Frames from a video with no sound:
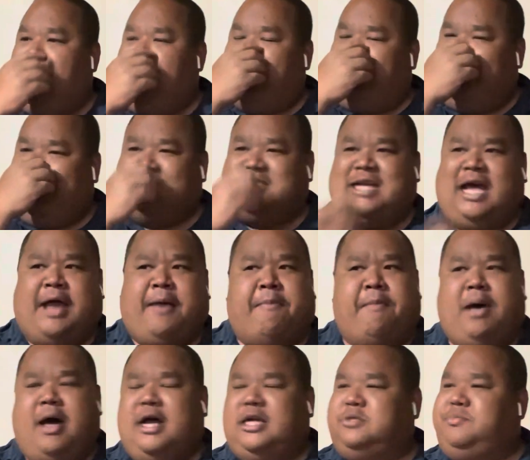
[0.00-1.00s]
But it's like
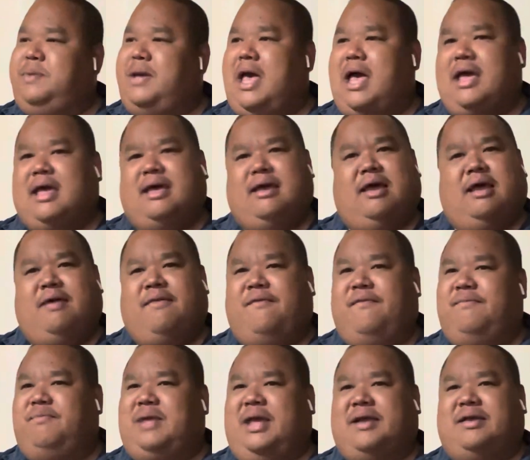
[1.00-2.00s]
moms be out here
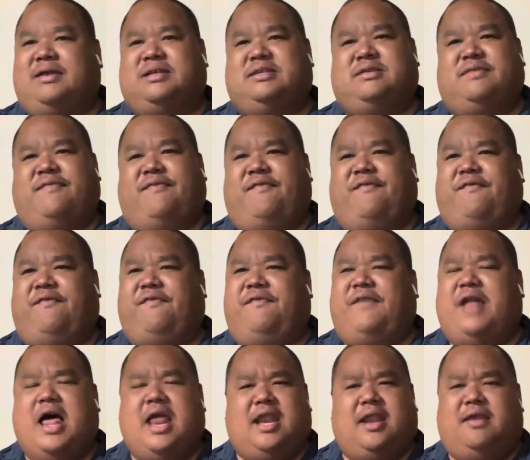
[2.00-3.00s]
like
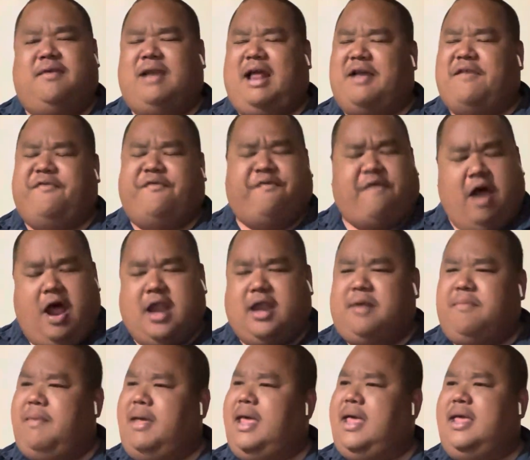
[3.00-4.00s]
front like
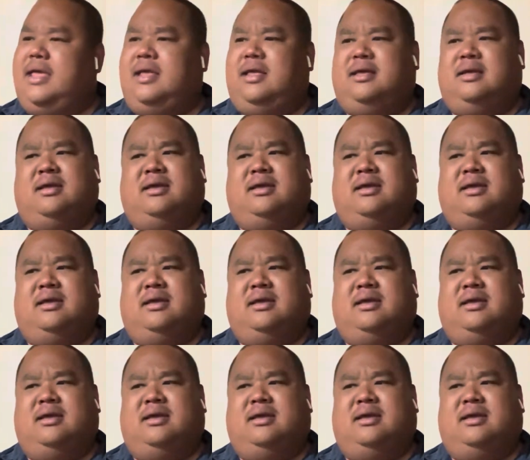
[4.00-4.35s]
fronting, man,